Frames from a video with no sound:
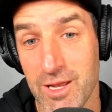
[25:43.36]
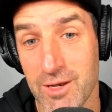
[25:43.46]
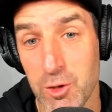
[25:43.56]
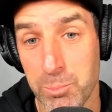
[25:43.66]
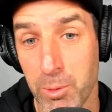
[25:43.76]
and
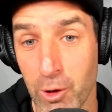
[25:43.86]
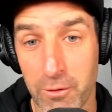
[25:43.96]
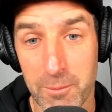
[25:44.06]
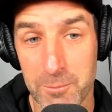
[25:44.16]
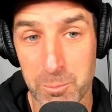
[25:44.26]
you pull on
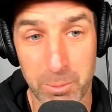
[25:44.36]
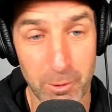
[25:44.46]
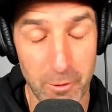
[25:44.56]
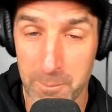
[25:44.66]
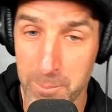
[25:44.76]

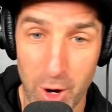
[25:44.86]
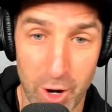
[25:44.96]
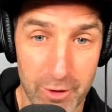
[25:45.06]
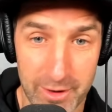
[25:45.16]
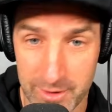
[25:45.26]
the
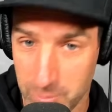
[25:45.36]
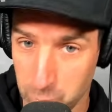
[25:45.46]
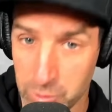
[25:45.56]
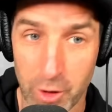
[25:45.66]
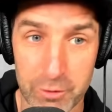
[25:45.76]
bar and it will go